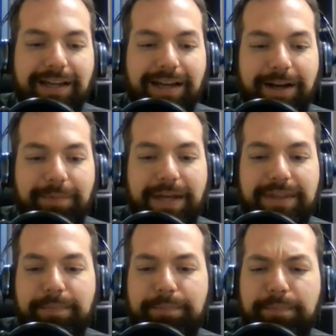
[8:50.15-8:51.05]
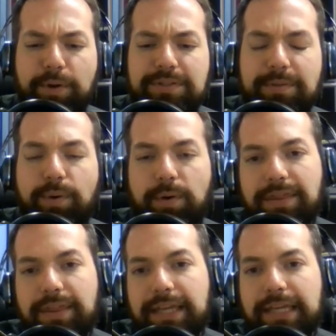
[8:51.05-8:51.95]
And the most
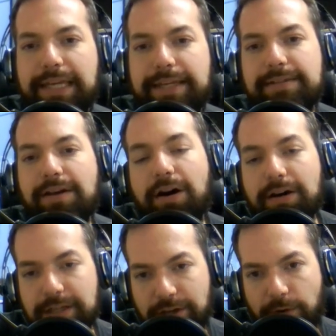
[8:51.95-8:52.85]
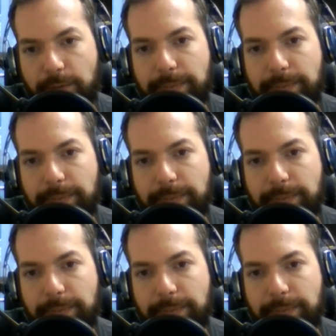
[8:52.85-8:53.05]
important thing is audio.